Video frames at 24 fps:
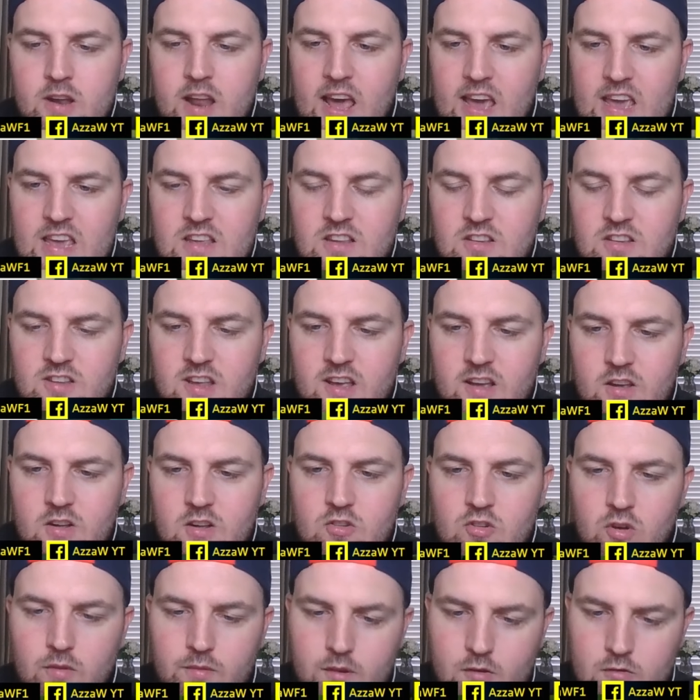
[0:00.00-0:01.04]
8
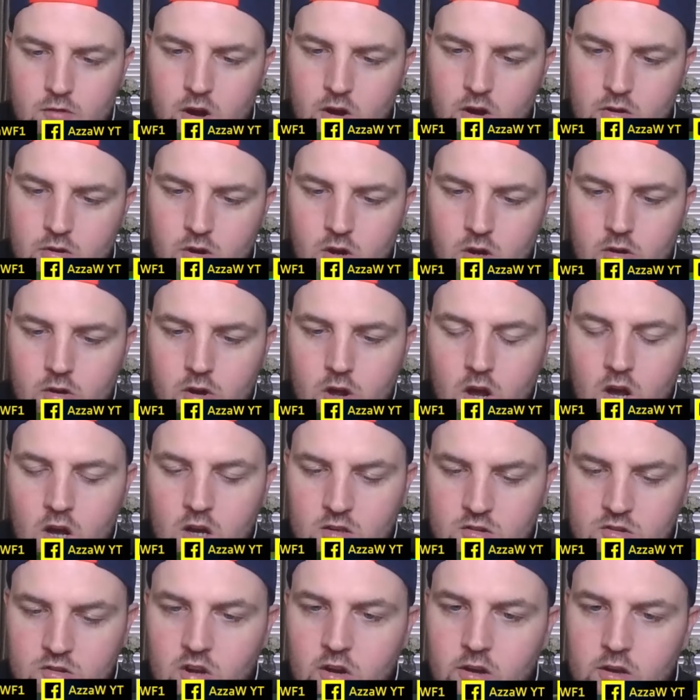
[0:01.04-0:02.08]
seconds up the road on
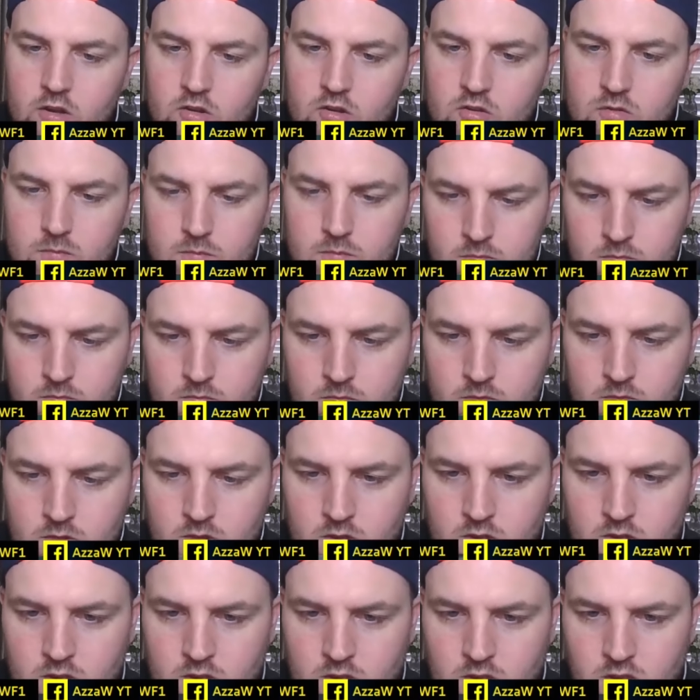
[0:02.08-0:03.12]
hard tyres.
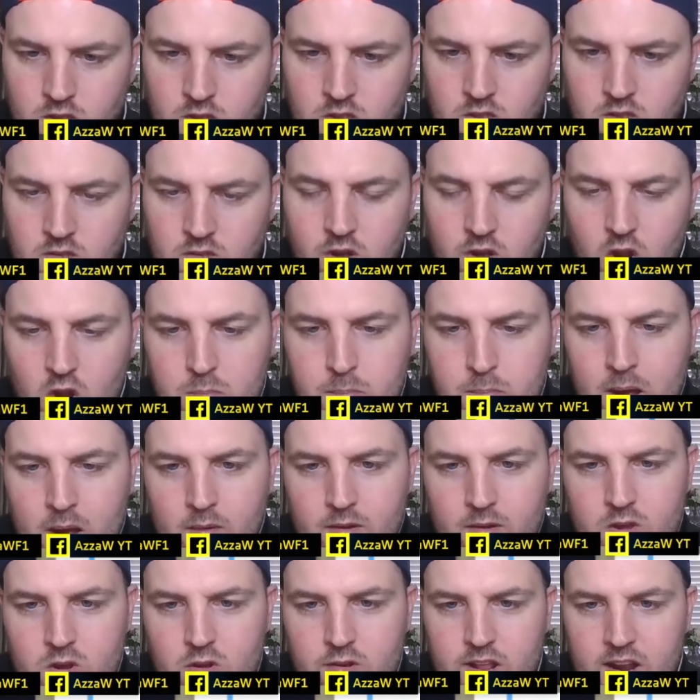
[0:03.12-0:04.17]
No
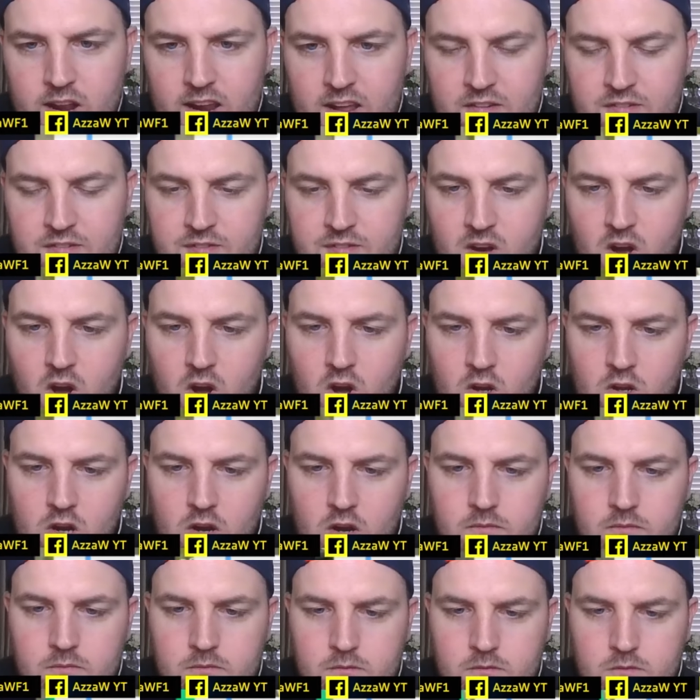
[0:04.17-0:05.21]
power unit left for
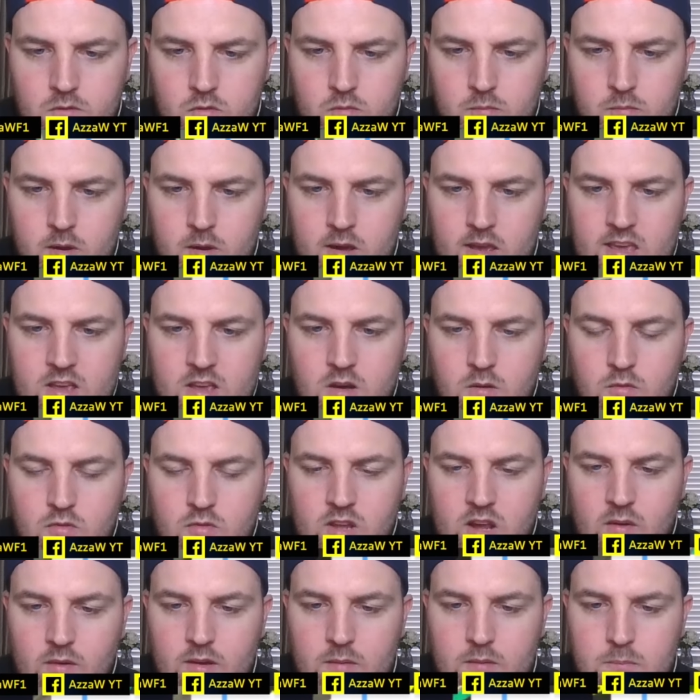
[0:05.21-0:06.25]
Ocon, but he comes
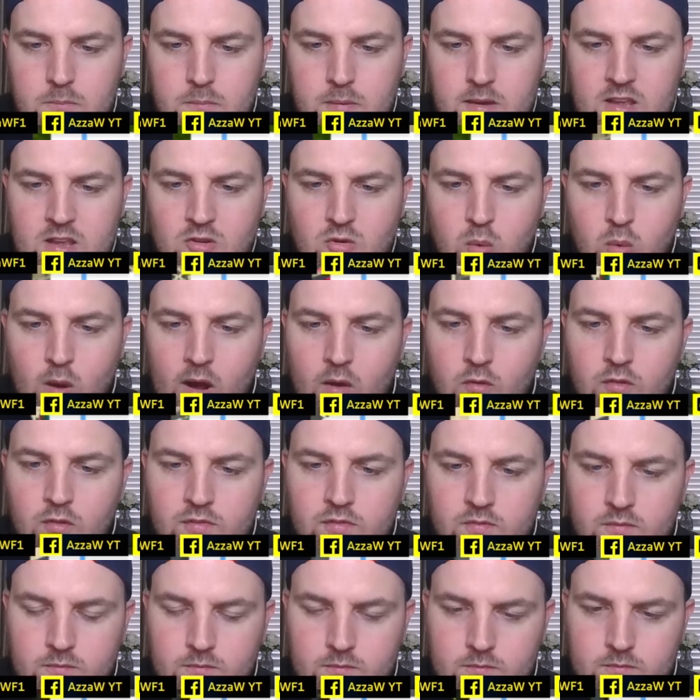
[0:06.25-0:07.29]
out in P12
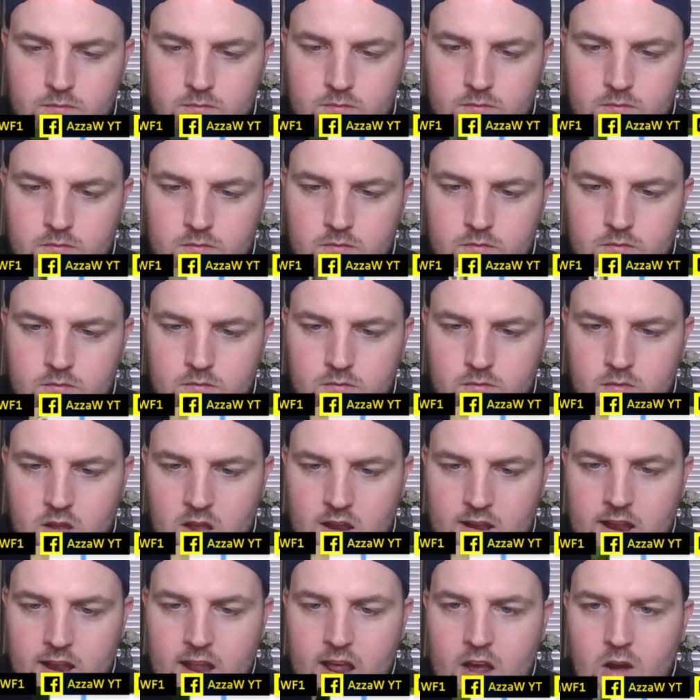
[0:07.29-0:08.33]

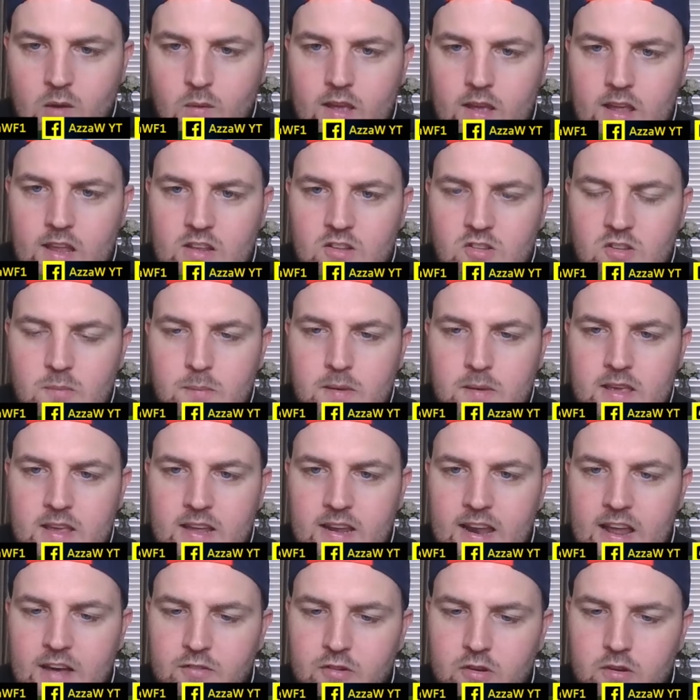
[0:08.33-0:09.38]
and now into
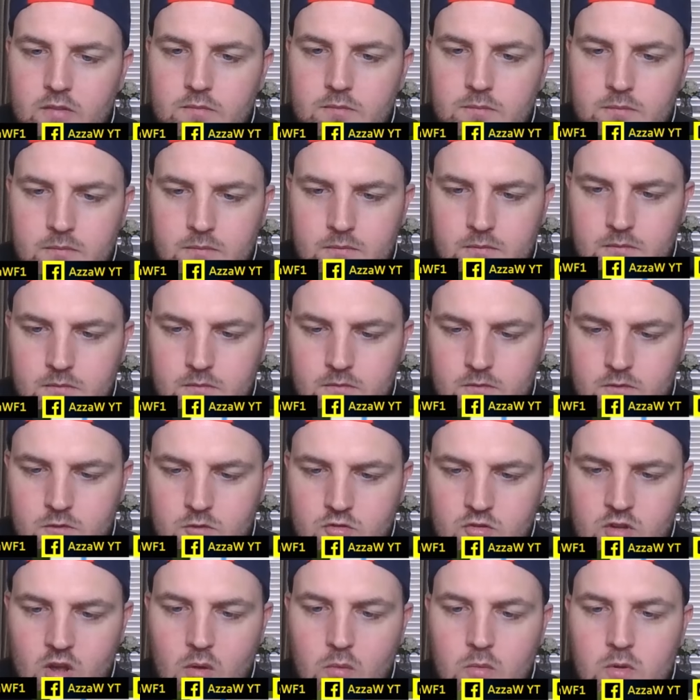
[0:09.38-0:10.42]
P11.
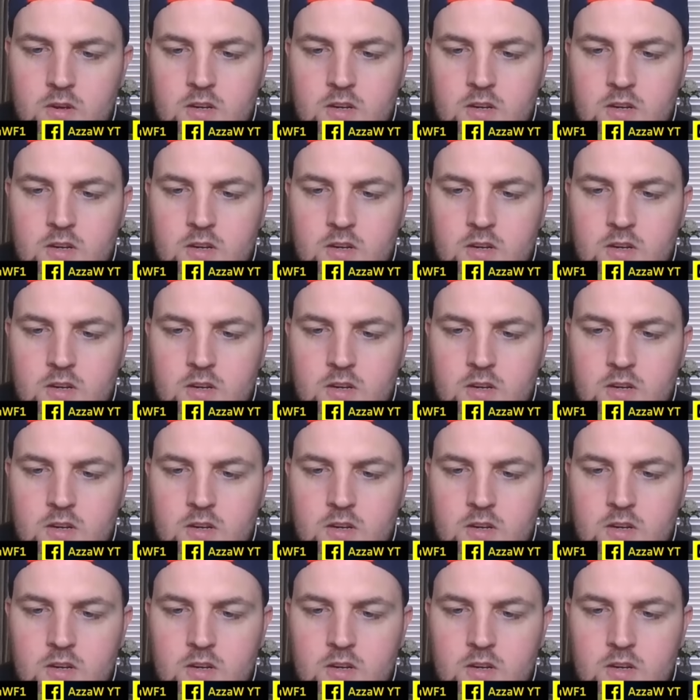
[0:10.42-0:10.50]
So